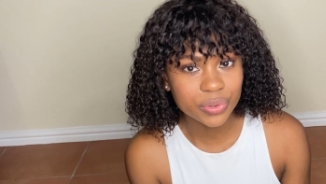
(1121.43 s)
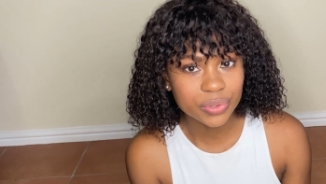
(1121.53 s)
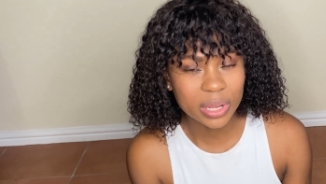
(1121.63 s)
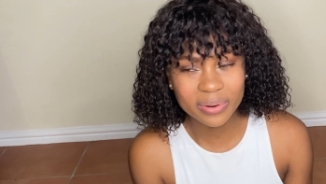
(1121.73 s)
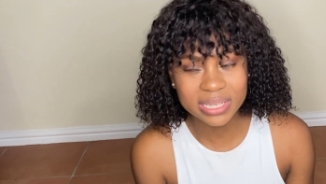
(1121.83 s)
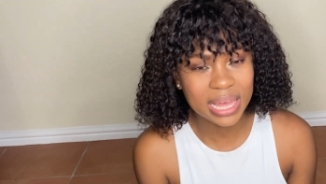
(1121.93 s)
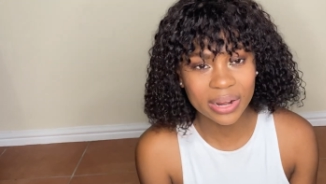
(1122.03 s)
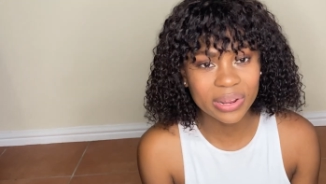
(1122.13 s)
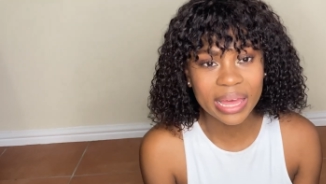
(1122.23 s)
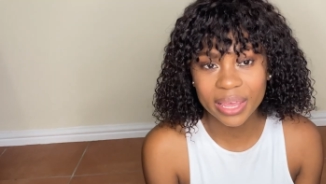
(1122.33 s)
I don't want to say
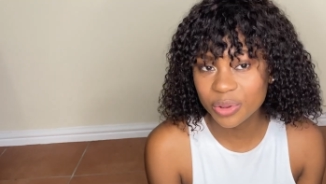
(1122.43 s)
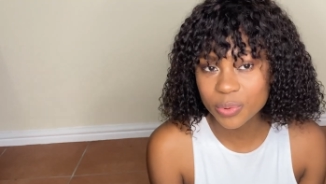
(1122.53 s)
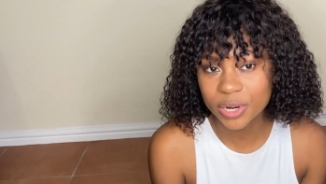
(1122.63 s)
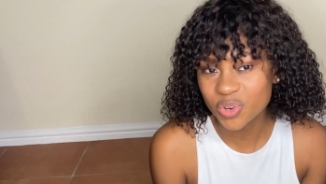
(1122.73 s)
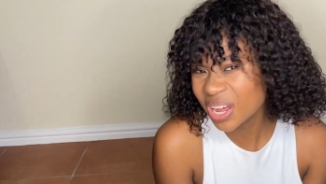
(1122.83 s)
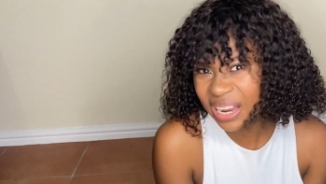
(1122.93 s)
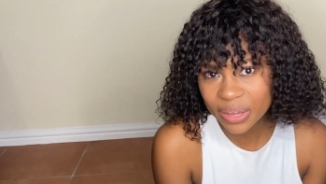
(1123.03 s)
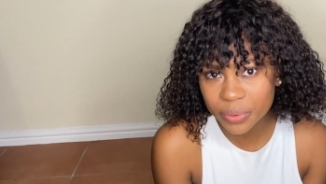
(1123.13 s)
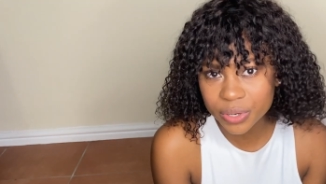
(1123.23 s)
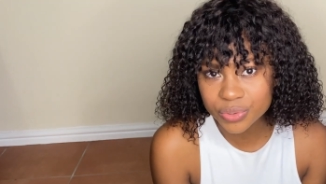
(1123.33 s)
I hate what I do. I
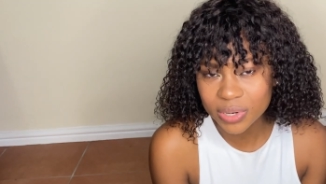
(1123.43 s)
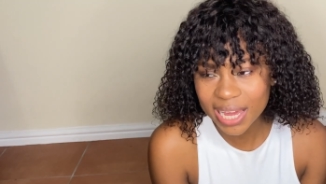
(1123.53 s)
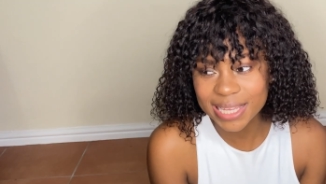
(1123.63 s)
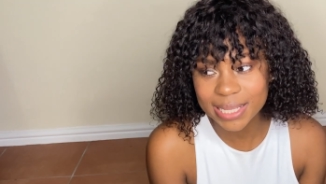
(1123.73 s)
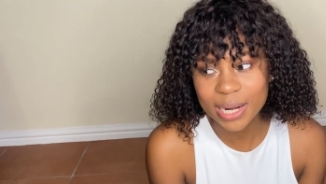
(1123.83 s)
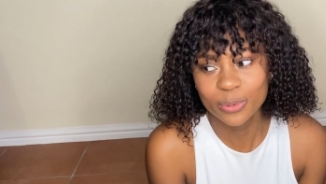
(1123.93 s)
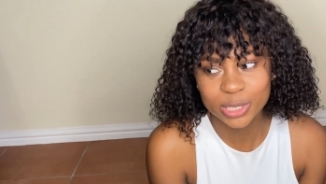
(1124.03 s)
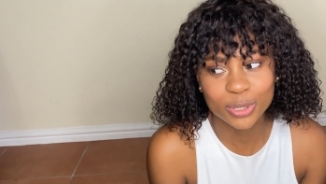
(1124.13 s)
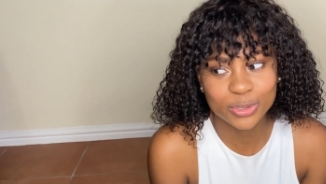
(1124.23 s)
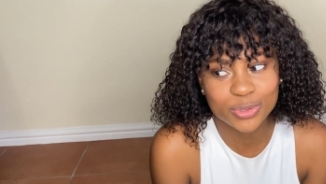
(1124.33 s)
like what I do. Like I said, I wish
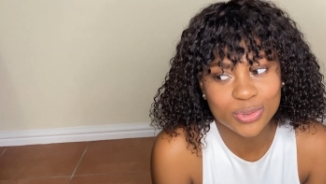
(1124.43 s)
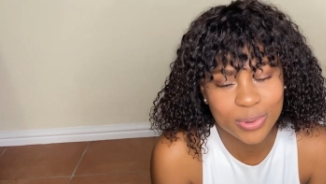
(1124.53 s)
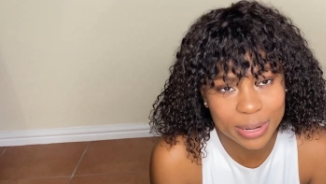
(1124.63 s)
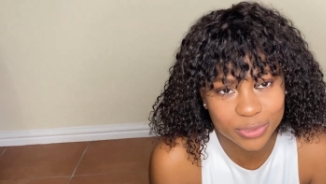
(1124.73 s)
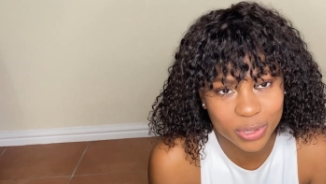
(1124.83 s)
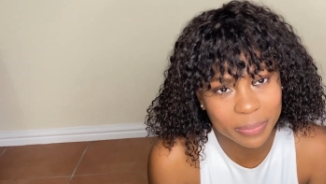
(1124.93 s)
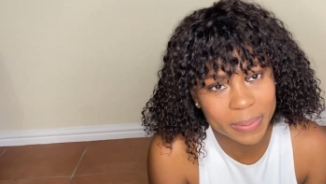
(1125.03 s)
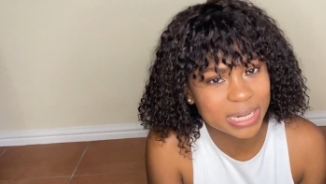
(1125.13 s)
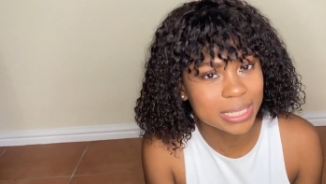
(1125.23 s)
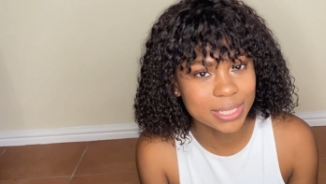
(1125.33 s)
I could do what I'm doing,
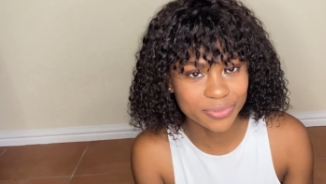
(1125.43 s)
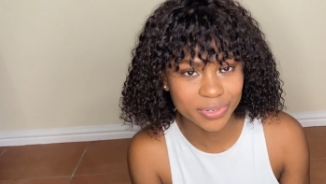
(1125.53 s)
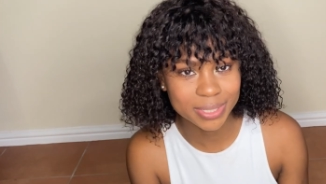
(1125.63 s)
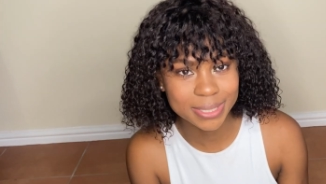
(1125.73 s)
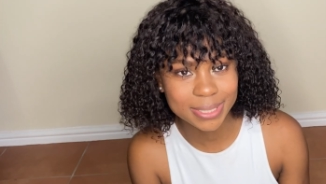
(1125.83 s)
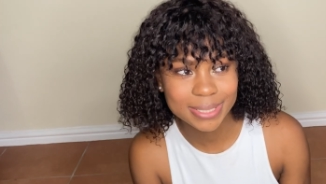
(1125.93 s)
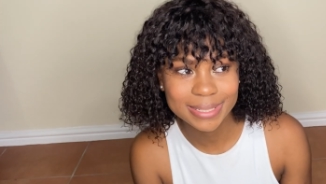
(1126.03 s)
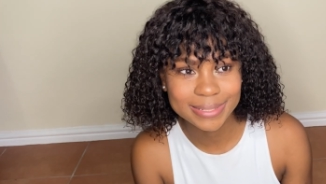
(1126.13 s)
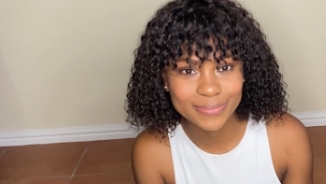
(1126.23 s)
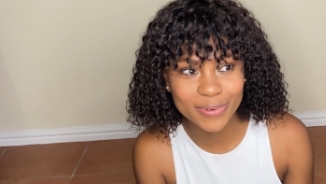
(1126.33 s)
but in a different
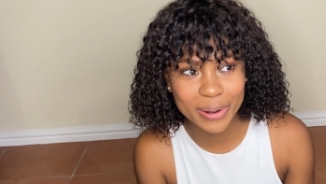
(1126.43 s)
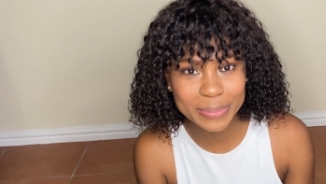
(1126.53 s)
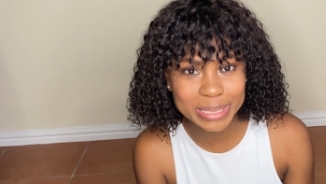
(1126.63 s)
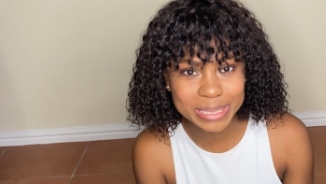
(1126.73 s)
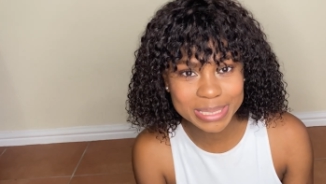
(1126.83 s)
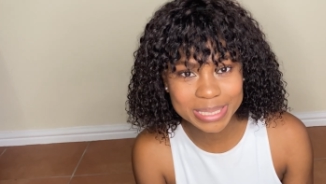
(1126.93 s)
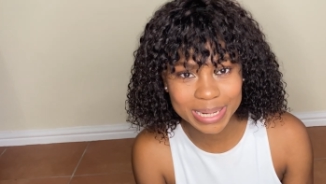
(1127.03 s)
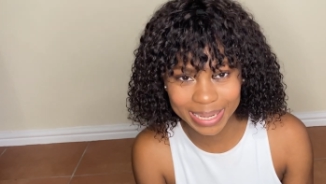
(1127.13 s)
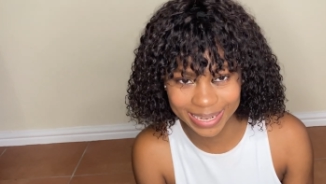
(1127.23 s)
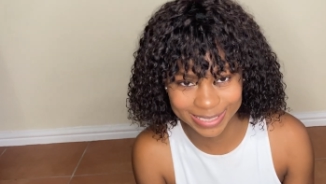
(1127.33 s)
environment,
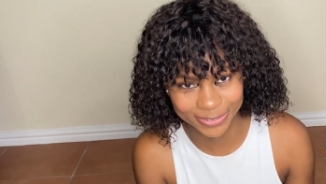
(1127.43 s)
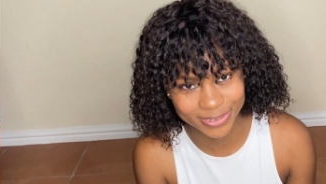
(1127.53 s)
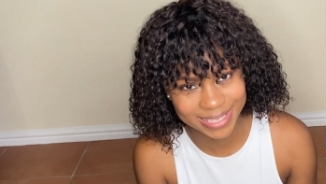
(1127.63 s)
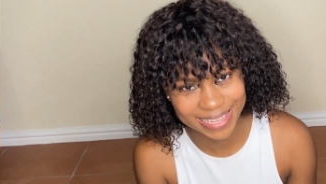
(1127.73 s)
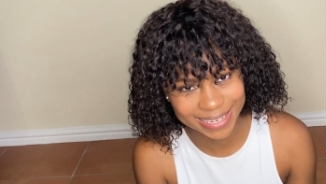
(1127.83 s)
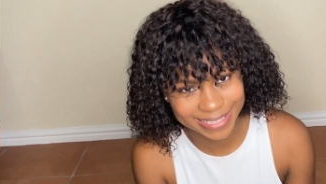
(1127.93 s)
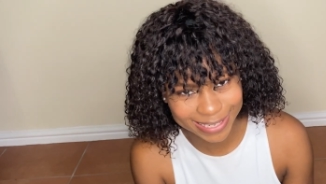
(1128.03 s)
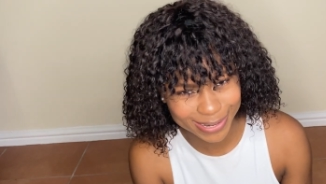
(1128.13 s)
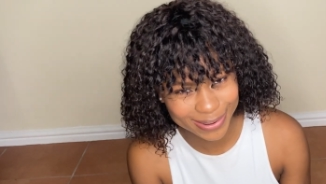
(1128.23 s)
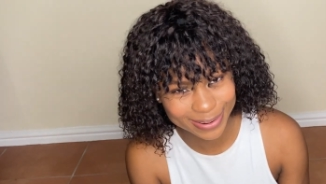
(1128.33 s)
right? A different
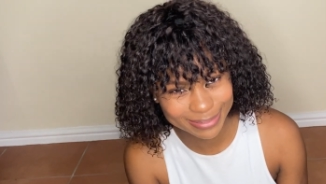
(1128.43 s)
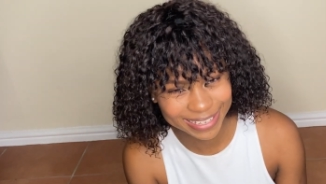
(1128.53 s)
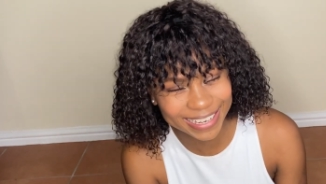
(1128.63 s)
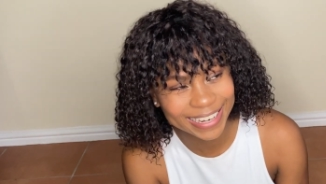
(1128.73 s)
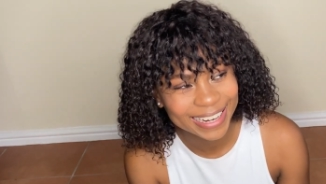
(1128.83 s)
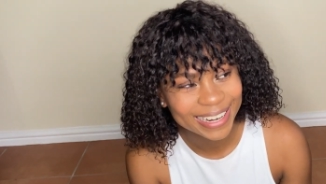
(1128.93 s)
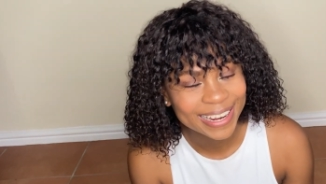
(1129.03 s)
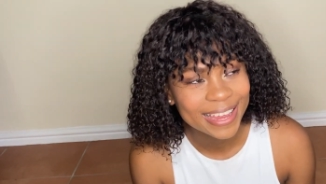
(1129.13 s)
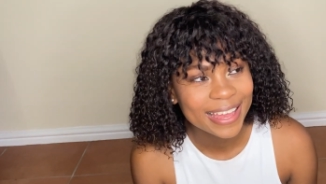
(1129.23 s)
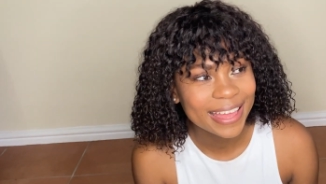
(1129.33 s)
setting, you know what I mean?
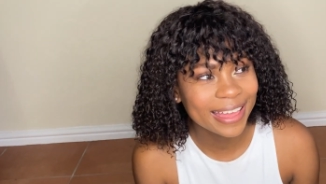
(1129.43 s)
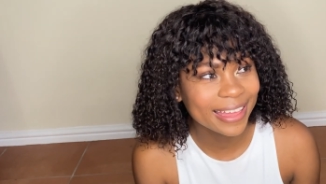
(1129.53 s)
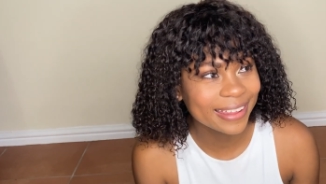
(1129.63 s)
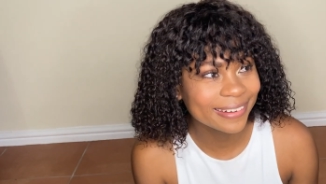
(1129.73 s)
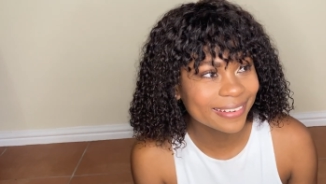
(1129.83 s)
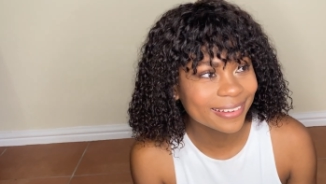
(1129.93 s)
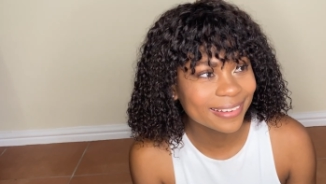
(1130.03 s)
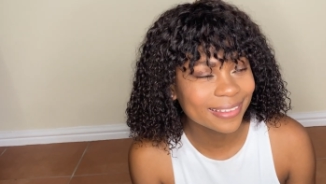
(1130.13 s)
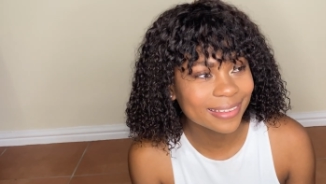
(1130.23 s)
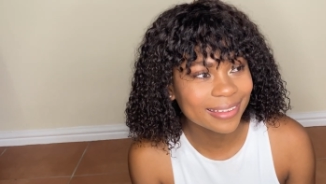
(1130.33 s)
And
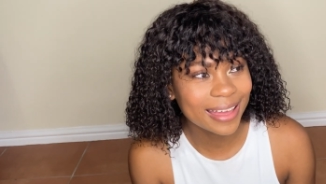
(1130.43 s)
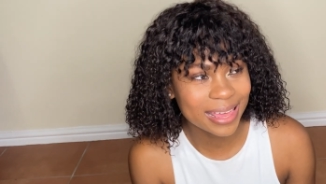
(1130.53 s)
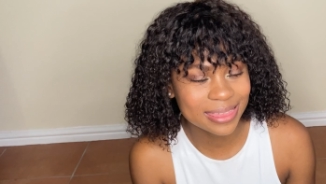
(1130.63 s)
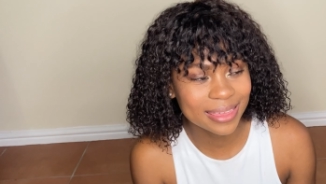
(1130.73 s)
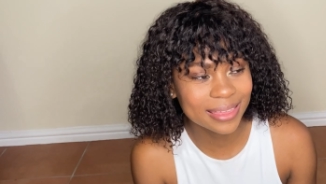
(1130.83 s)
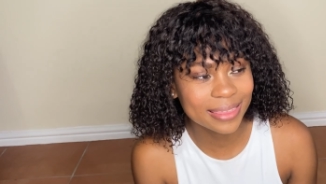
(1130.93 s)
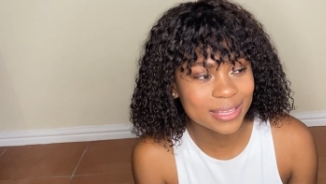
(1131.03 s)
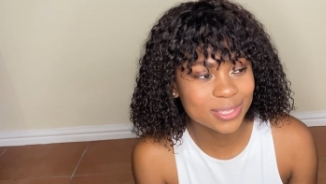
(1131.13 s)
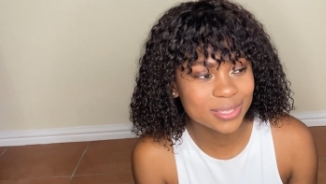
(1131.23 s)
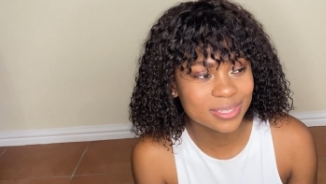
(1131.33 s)
I think
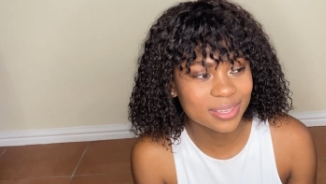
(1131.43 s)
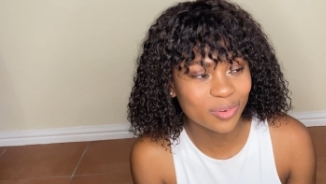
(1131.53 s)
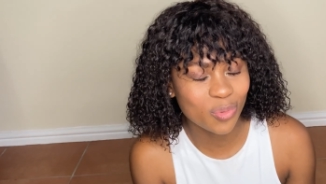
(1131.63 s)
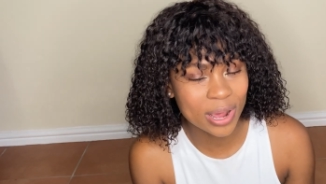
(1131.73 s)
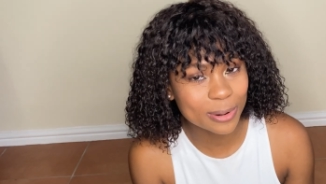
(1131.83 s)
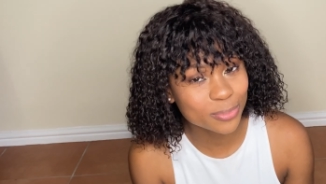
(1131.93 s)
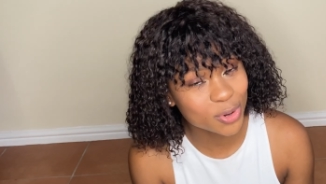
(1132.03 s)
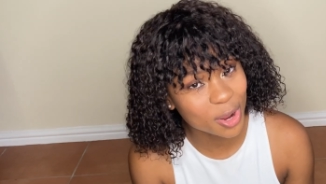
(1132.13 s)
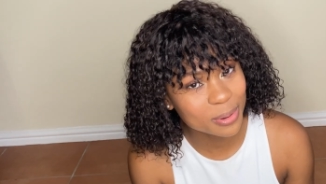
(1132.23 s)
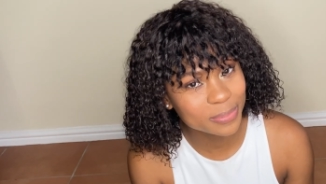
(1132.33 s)
that's what I'm
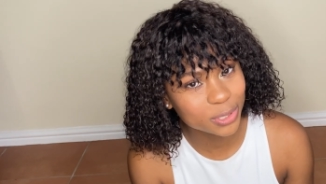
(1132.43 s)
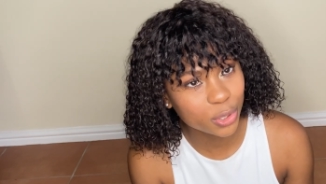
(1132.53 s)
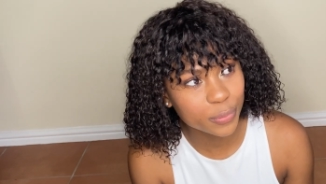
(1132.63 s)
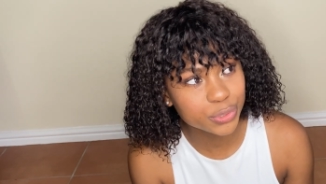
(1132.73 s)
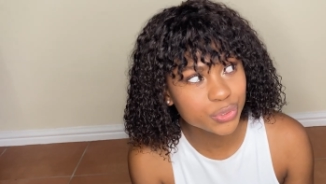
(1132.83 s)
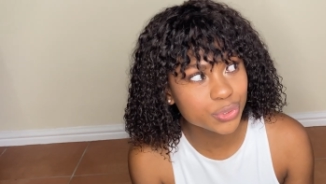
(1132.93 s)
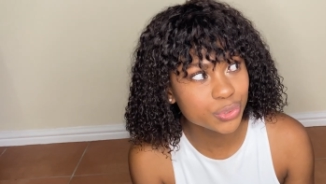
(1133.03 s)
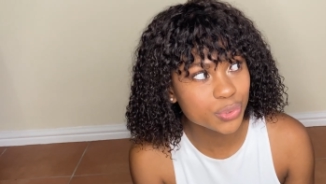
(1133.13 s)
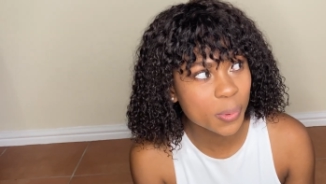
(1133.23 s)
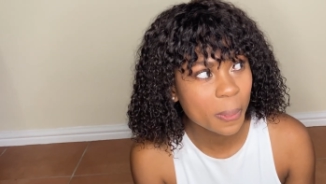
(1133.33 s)
probably going to
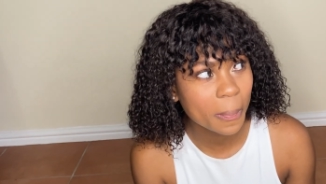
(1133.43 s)
do,